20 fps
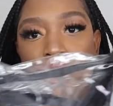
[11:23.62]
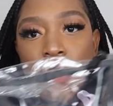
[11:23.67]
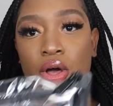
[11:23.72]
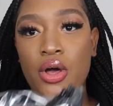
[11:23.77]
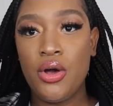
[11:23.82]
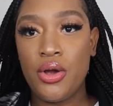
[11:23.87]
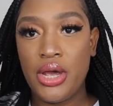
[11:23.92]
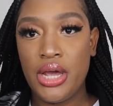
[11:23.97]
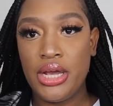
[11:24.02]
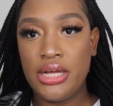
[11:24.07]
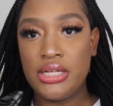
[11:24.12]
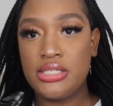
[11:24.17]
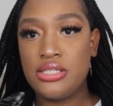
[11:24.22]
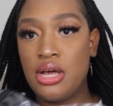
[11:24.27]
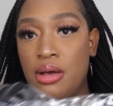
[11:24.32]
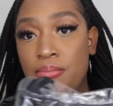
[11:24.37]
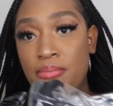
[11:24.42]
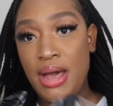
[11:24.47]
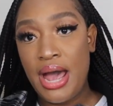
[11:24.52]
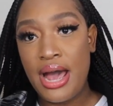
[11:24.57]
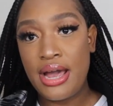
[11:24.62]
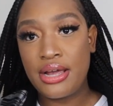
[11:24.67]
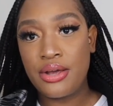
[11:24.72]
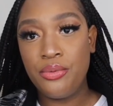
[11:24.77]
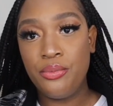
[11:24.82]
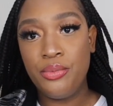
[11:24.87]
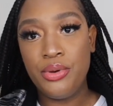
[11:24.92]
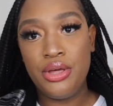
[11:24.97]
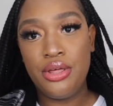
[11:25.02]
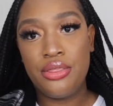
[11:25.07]
Okay, so I'm back
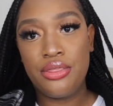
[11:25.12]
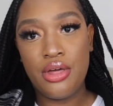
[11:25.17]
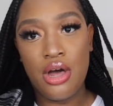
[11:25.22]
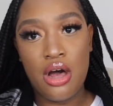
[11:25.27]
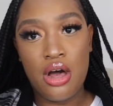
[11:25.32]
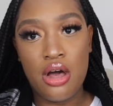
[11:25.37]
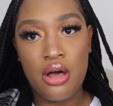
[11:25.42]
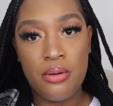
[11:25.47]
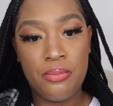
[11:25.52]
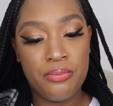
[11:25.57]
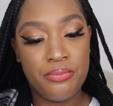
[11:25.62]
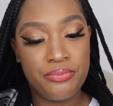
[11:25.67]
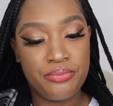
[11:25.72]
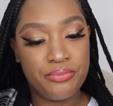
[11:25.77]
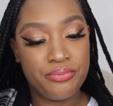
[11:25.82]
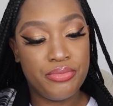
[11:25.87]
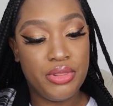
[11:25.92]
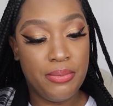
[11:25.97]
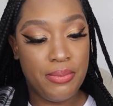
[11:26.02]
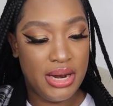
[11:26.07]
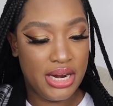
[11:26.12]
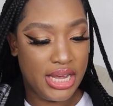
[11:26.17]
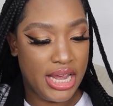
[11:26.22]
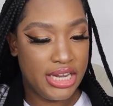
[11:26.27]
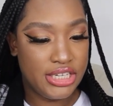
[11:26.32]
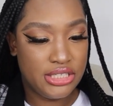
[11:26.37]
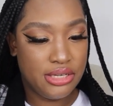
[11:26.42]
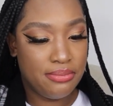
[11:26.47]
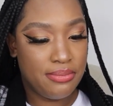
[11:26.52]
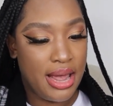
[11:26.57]
with the
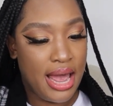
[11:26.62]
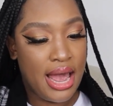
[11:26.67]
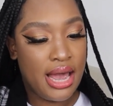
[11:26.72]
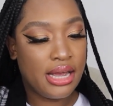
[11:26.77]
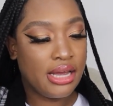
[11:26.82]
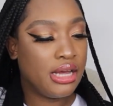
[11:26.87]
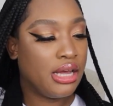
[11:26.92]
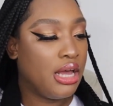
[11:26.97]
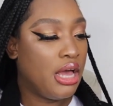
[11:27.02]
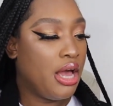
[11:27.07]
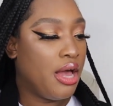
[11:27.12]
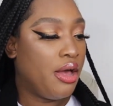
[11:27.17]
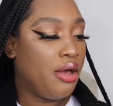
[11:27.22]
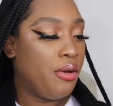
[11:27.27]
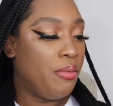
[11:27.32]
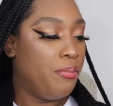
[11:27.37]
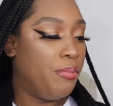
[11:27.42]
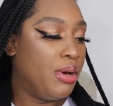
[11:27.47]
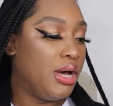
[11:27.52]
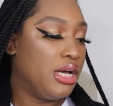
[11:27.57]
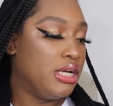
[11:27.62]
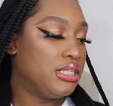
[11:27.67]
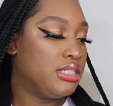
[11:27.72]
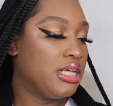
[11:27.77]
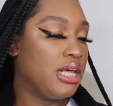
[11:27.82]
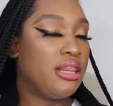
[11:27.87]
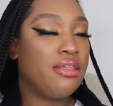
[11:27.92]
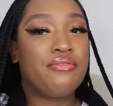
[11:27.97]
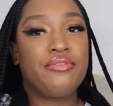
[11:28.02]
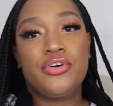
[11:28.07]
medication bag, but
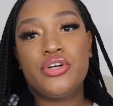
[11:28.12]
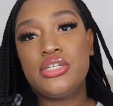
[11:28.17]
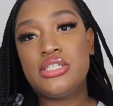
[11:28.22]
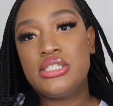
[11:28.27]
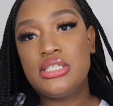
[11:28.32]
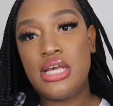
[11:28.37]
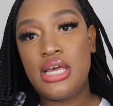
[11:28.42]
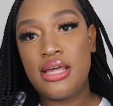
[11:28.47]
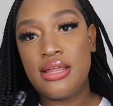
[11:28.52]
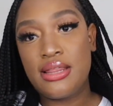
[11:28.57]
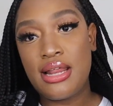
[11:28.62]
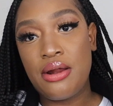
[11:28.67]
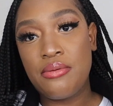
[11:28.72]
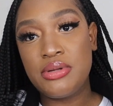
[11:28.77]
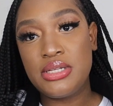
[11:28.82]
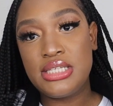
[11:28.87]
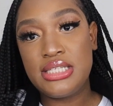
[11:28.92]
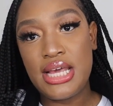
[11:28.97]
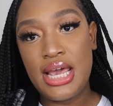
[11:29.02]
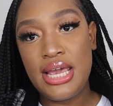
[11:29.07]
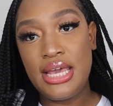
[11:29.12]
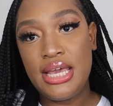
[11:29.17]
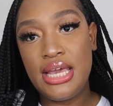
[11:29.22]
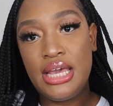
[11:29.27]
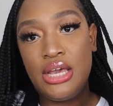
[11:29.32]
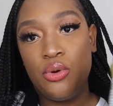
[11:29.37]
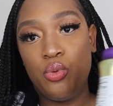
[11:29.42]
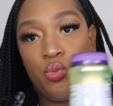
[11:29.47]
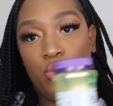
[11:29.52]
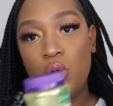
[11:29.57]
the first thing that I was
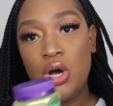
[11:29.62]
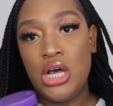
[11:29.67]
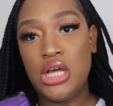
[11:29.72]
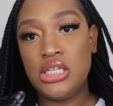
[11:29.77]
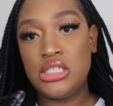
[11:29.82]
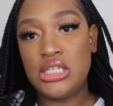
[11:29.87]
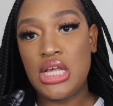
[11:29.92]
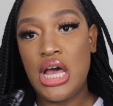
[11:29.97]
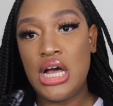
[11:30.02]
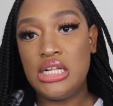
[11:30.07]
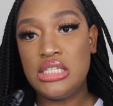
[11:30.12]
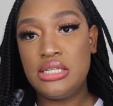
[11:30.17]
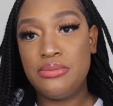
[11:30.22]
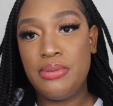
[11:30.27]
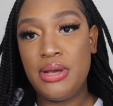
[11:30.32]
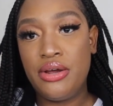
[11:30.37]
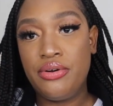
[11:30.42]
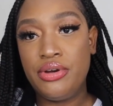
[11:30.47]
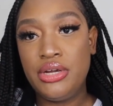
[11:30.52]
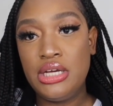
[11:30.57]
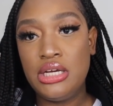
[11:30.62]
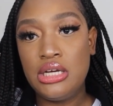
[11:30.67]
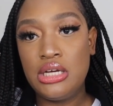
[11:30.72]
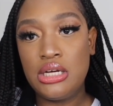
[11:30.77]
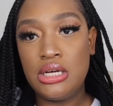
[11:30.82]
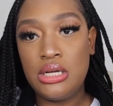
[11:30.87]
taking was elderberry.